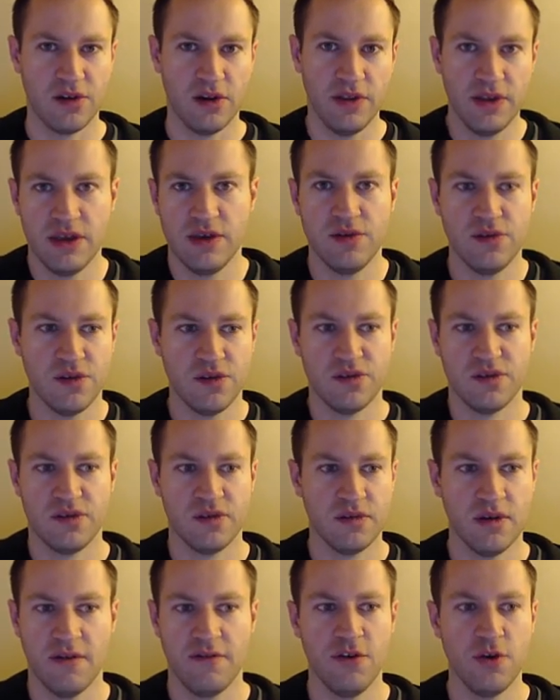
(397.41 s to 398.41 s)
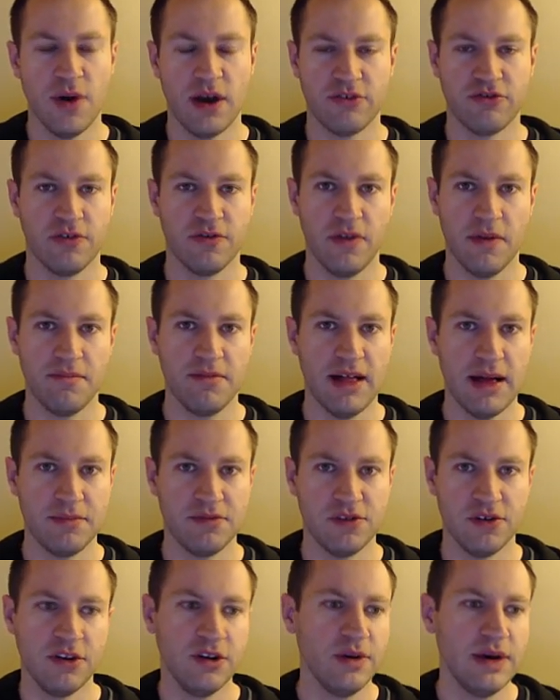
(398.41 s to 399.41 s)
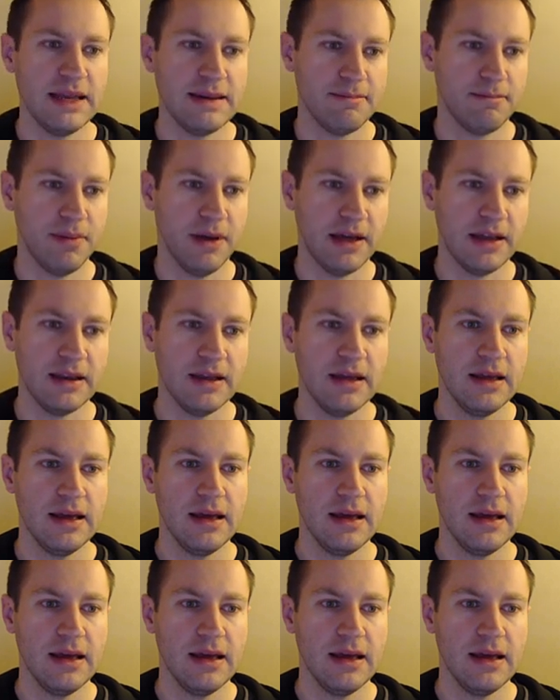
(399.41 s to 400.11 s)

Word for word: It only uses a few extra flip flops to do it, but